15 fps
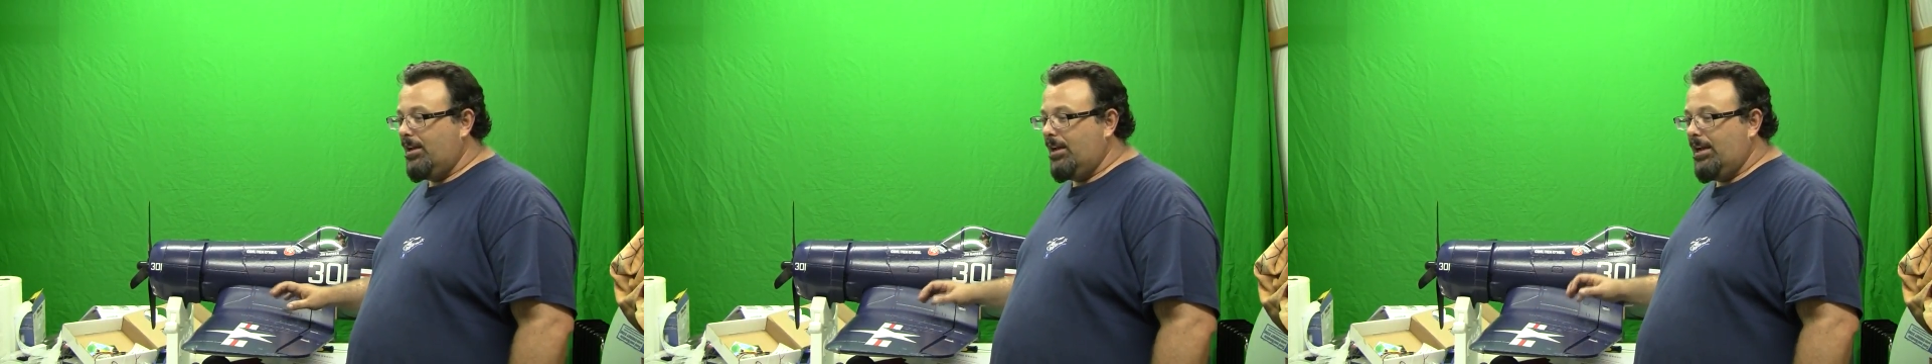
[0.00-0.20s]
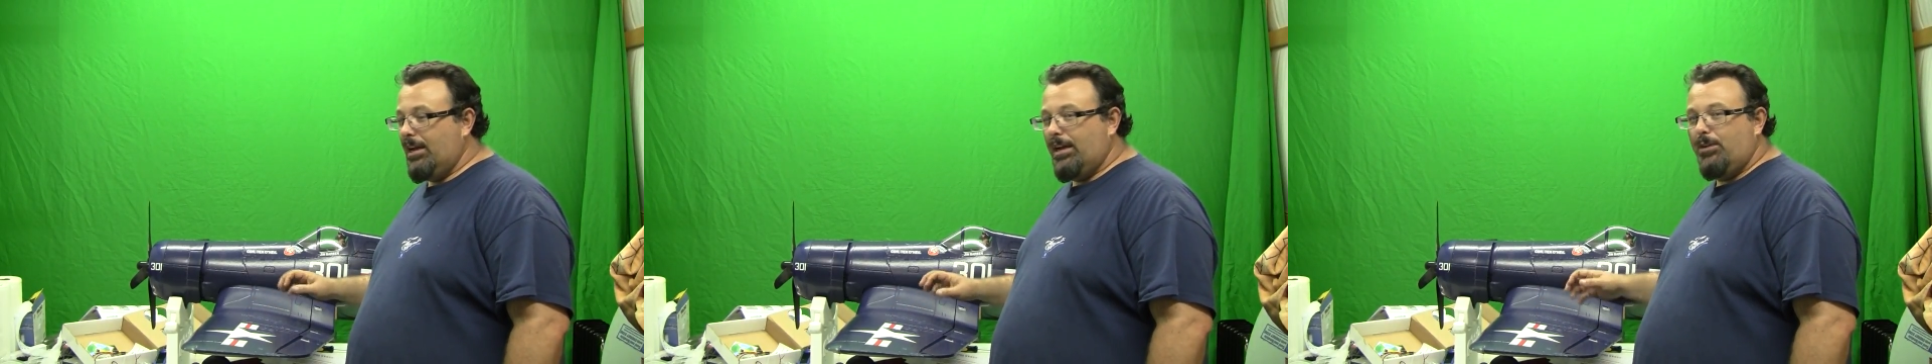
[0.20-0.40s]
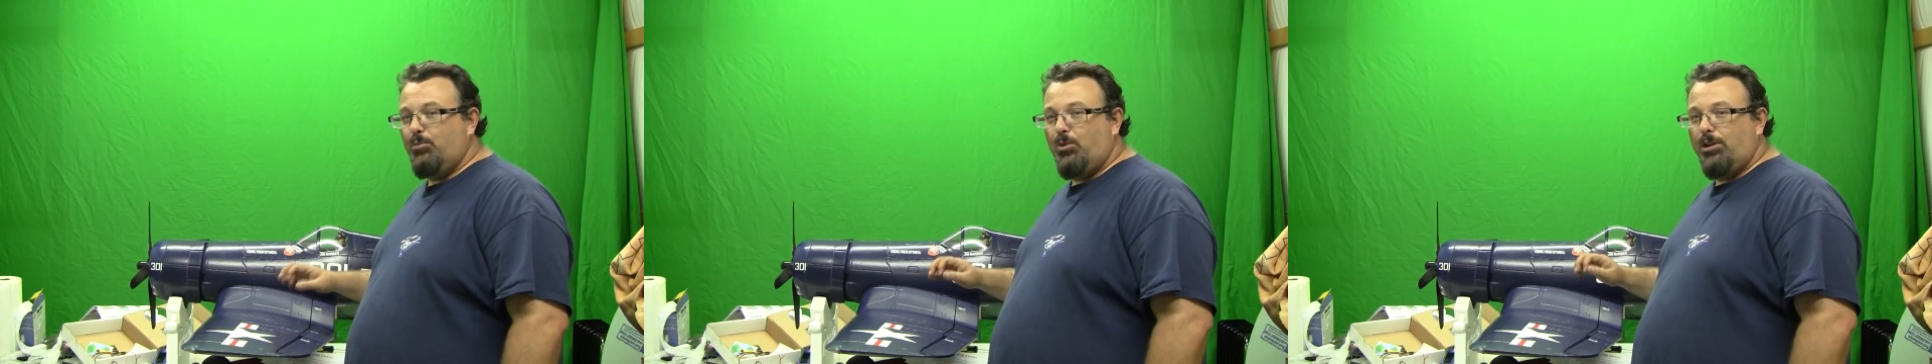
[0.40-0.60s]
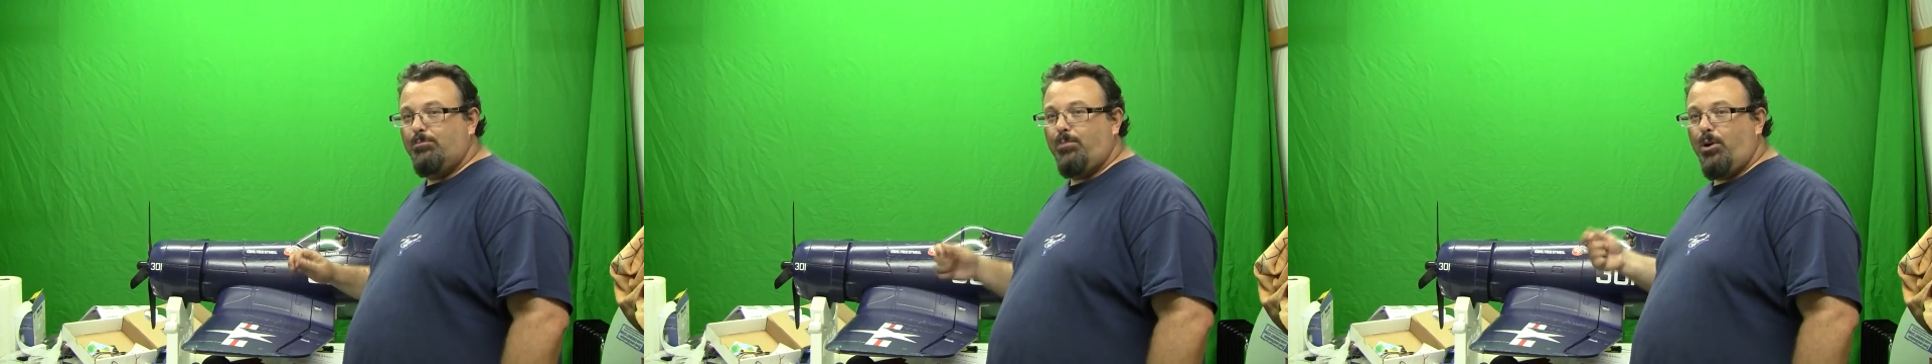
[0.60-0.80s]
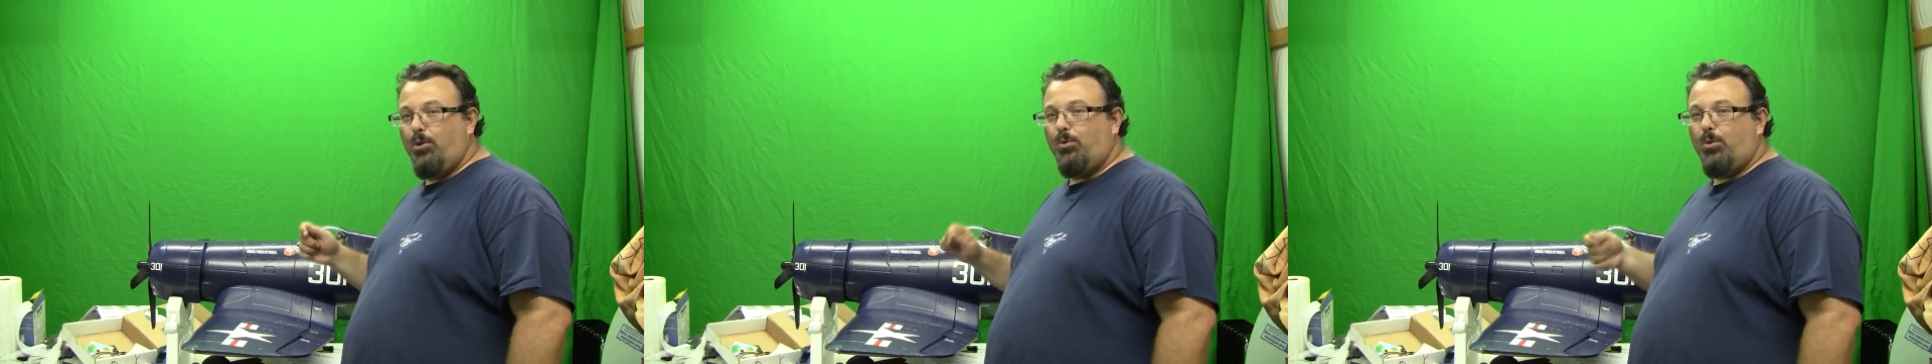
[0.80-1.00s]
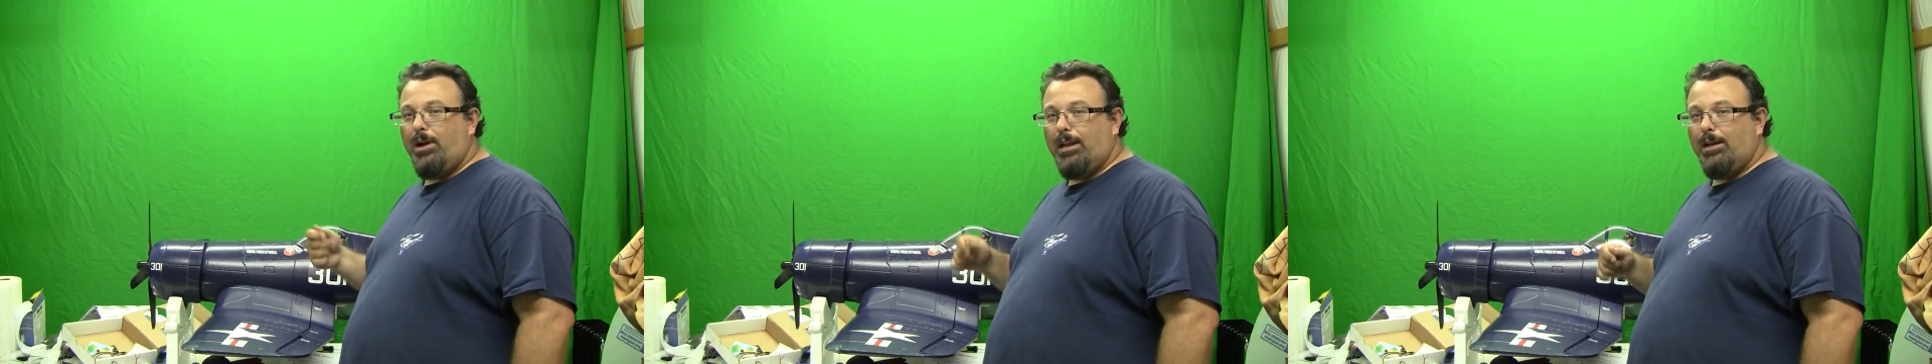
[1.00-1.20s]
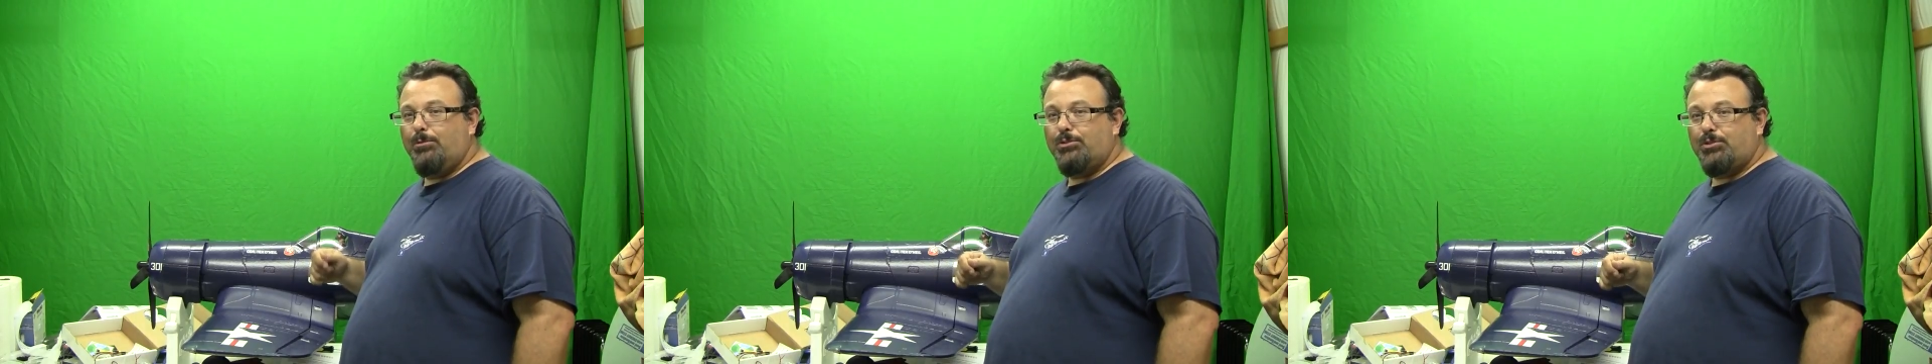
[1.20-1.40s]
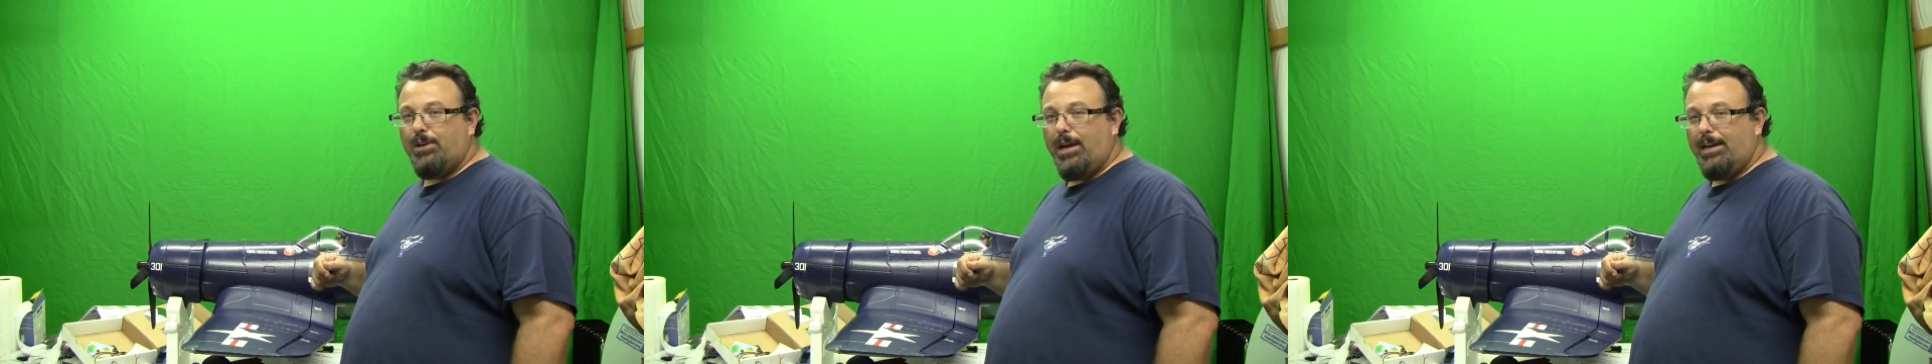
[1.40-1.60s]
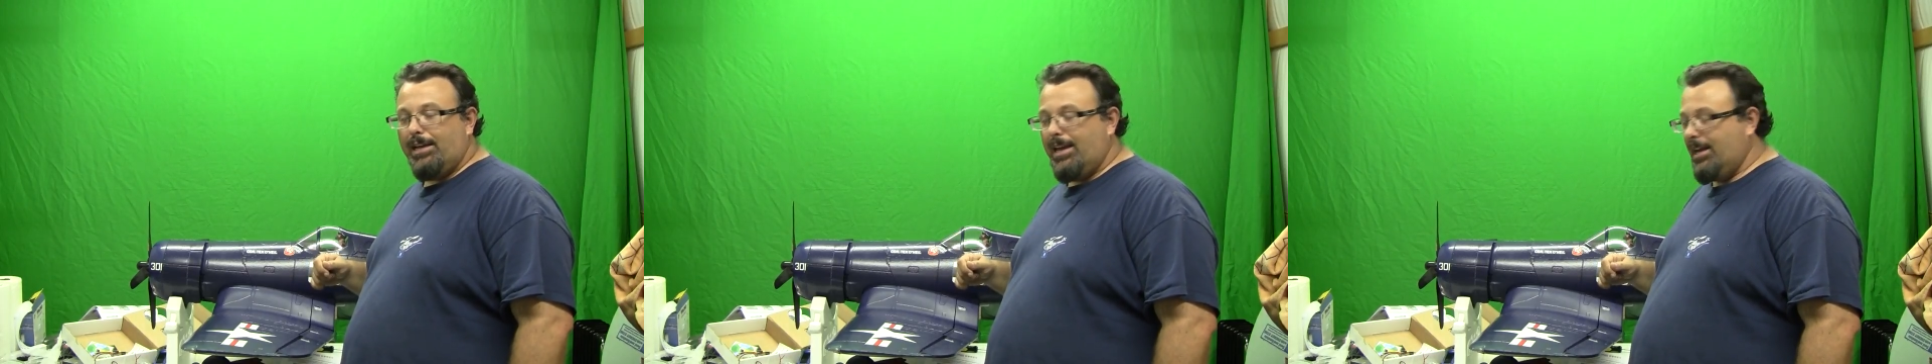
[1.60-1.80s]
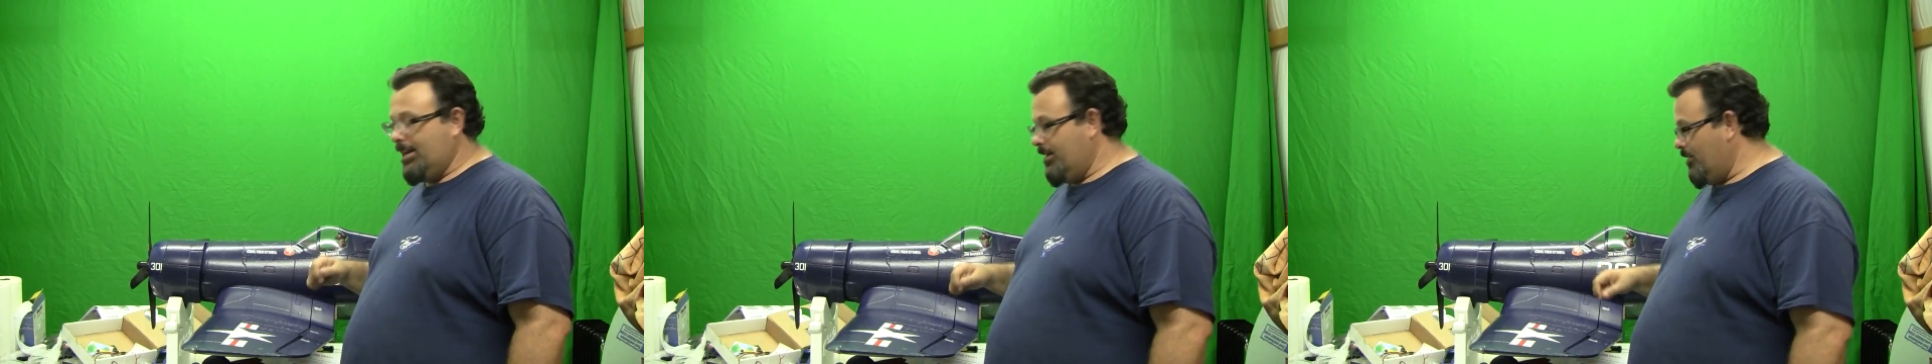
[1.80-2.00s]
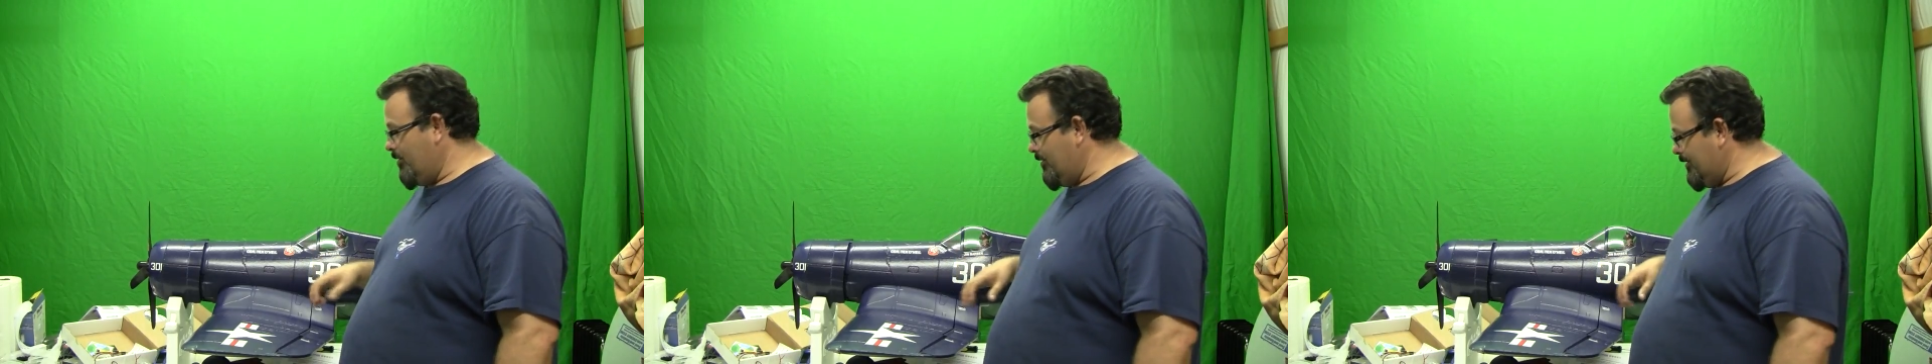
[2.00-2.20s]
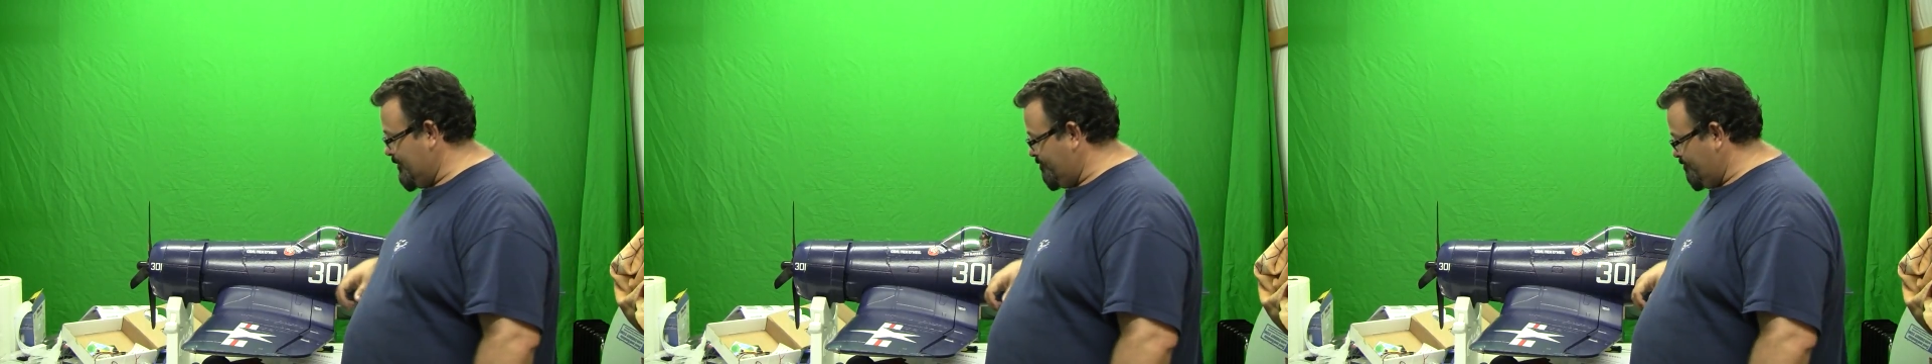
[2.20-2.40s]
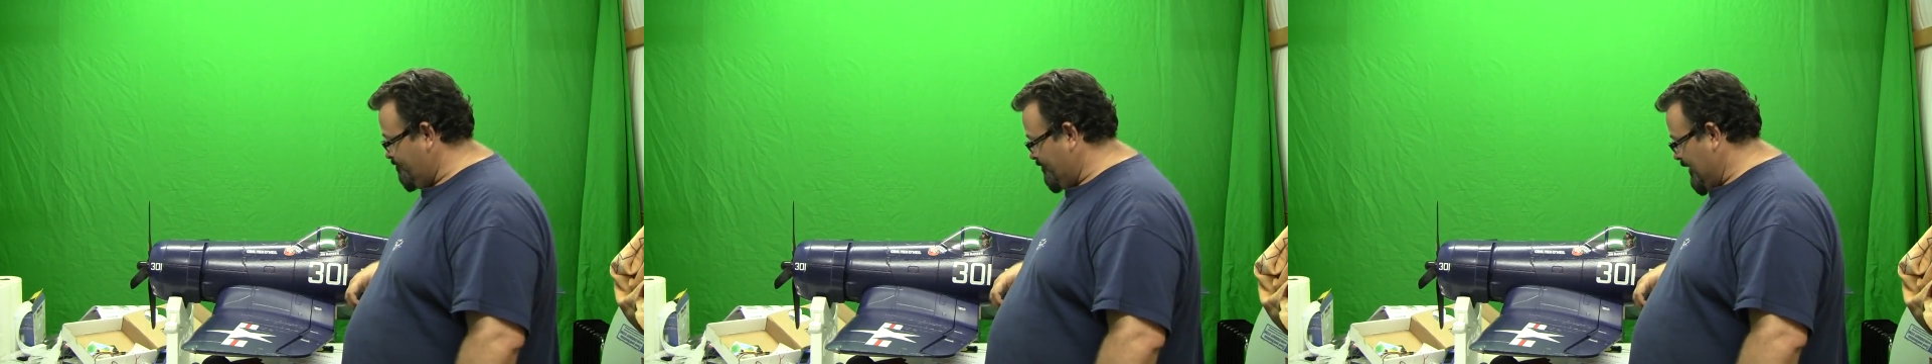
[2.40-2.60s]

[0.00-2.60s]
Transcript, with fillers: and one broke while I was trying to get it on.